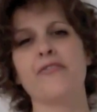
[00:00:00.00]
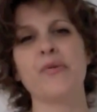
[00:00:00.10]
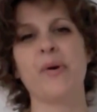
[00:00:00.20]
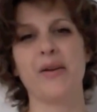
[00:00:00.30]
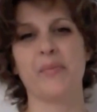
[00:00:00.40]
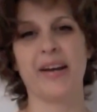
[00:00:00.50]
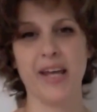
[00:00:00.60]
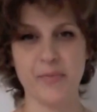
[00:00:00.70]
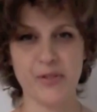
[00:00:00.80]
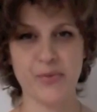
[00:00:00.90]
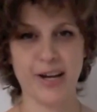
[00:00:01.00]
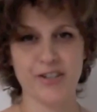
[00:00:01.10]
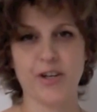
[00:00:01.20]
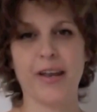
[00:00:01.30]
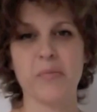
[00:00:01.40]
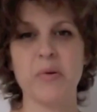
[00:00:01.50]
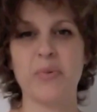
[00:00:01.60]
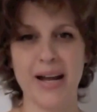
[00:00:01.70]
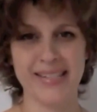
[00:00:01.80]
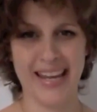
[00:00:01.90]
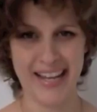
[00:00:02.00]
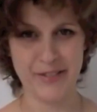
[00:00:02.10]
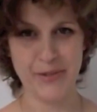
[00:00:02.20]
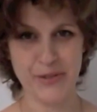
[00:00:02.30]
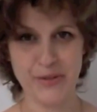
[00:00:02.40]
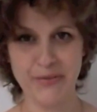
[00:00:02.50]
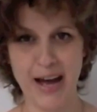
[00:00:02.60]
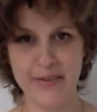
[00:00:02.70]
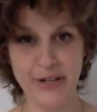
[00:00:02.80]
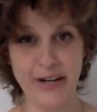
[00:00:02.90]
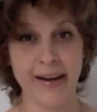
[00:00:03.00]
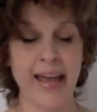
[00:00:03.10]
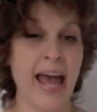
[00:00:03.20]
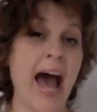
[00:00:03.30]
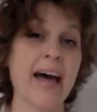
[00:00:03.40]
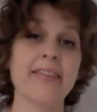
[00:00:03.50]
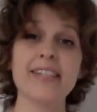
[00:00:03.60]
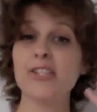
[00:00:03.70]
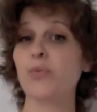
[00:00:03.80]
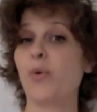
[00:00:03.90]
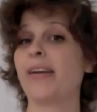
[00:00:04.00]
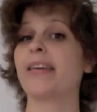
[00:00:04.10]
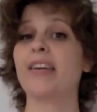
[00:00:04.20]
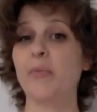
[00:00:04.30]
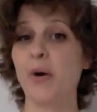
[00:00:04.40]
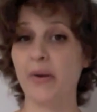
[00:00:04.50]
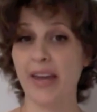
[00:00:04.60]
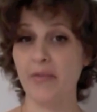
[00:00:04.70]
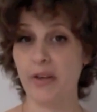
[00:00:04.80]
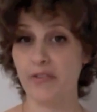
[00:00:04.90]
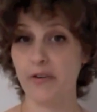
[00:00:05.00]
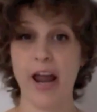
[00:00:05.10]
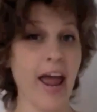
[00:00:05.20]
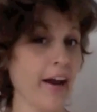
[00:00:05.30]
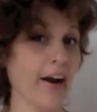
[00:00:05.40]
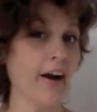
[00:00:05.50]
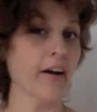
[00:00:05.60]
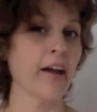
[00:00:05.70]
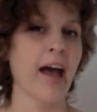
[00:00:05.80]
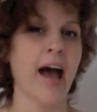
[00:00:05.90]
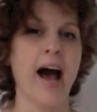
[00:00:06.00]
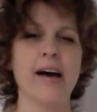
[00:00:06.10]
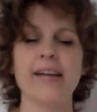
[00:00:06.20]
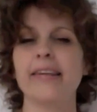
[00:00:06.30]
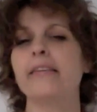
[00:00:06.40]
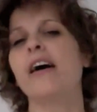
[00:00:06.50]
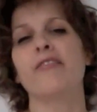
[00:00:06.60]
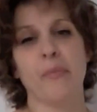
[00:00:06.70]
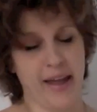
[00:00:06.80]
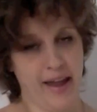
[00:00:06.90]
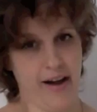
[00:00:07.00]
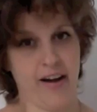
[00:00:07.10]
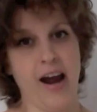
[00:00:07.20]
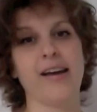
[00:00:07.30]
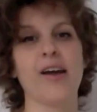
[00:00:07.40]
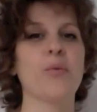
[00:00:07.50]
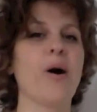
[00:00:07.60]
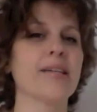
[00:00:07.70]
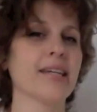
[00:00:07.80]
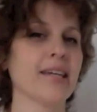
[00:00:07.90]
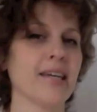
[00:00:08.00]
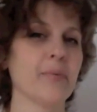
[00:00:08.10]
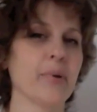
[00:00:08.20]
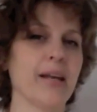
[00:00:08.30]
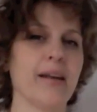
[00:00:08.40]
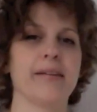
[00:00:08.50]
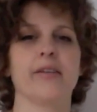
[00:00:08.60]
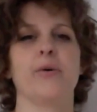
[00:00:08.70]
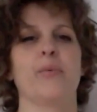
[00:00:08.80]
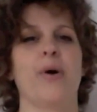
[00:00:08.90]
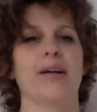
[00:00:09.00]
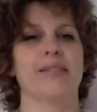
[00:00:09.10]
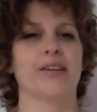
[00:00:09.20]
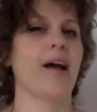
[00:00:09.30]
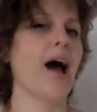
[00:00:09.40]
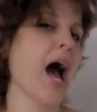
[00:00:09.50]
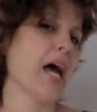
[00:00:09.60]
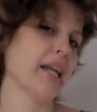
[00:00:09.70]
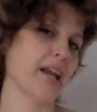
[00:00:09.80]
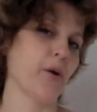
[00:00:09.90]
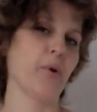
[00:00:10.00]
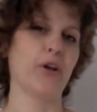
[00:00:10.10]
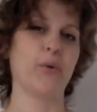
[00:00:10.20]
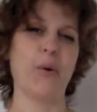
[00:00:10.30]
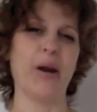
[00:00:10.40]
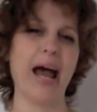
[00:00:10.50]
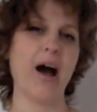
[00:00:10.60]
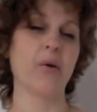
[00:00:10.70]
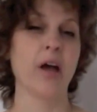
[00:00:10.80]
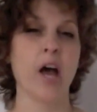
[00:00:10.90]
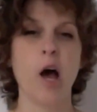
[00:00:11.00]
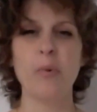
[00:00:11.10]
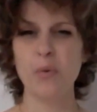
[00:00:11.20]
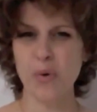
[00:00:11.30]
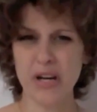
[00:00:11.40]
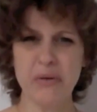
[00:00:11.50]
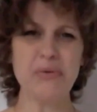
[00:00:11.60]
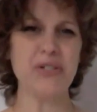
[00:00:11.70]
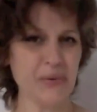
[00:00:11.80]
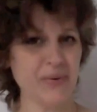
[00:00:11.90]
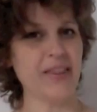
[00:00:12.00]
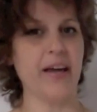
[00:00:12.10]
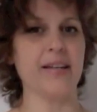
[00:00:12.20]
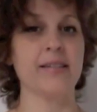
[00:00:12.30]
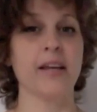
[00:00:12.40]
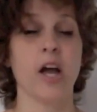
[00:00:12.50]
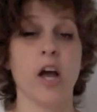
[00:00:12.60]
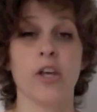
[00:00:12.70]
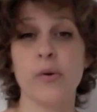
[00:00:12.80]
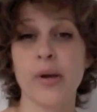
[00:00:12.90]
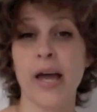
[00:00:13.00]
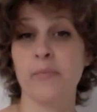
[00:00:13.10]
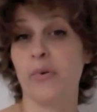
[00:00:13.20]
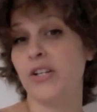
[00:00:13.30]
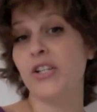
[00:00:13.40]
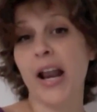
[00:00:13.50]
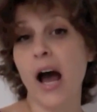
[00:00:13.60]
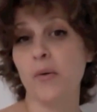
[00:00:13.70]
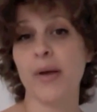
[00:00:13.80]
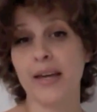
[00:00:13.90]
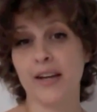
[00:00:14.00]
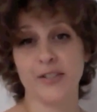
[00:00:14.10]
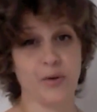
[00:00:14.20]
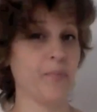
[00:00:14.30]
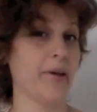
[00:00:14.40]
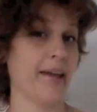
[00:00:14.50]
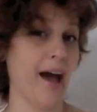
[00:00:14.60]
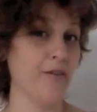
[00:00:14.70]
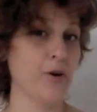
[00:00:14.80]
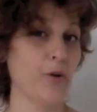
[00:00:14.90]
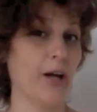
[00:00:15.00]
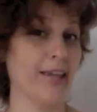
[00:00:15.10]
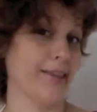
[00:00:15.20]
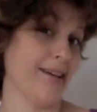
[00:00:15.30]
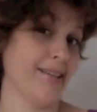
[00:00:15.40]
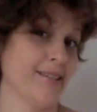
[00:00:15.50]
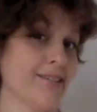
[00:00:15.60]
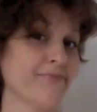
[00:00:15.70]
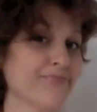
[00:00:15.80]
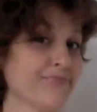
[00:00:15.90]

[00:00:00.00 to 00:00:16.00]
everyone, my name is Rachel and I'm a breast cancer survivor, and this is what chemo gave me for hair. And I love my hair and I want to keep it and I don't want to cut it, I want to grow it out. But what do you do with this? You can brush it out and make it into a big afro like this.